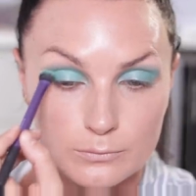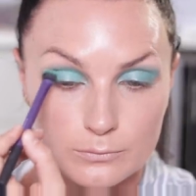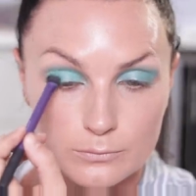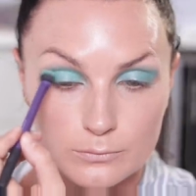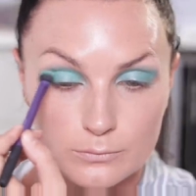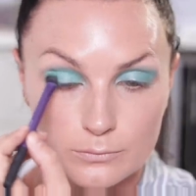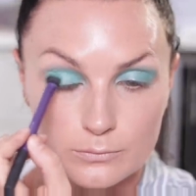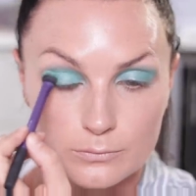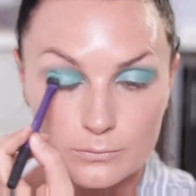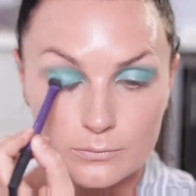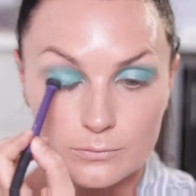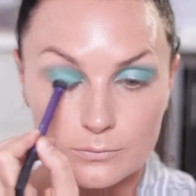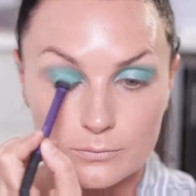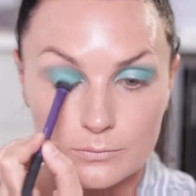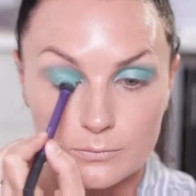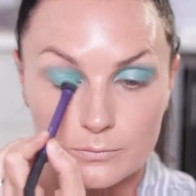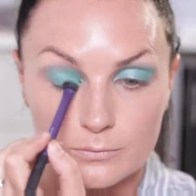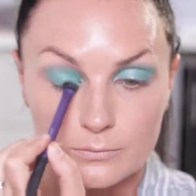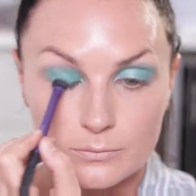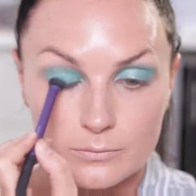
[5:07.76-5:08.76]

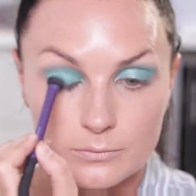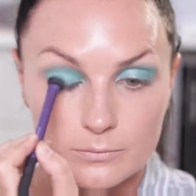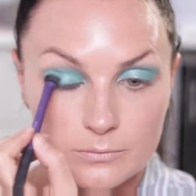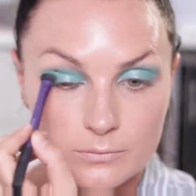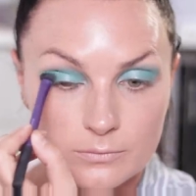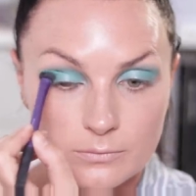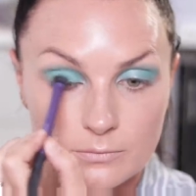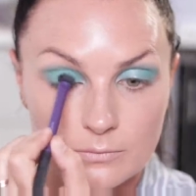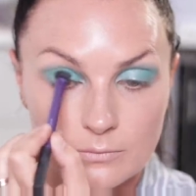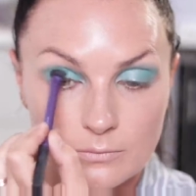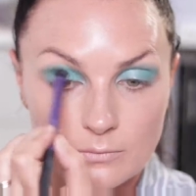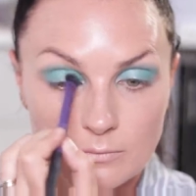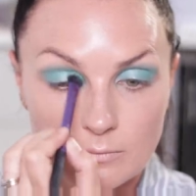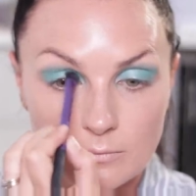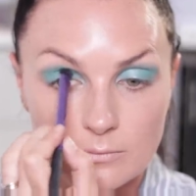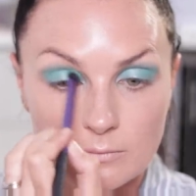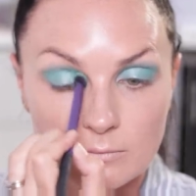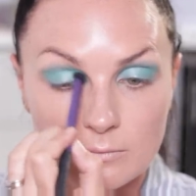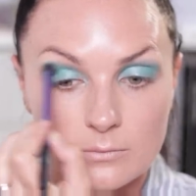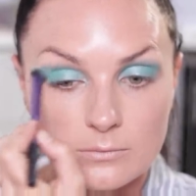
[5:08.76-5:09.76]

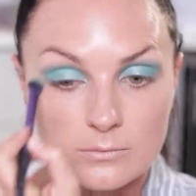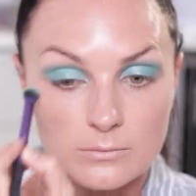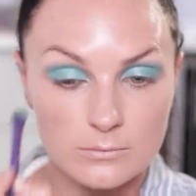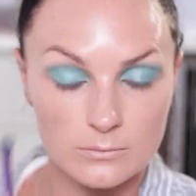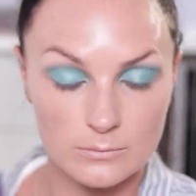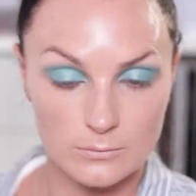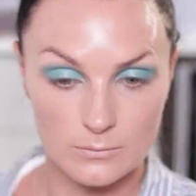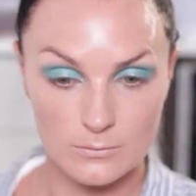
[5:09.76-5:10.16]
[no speech]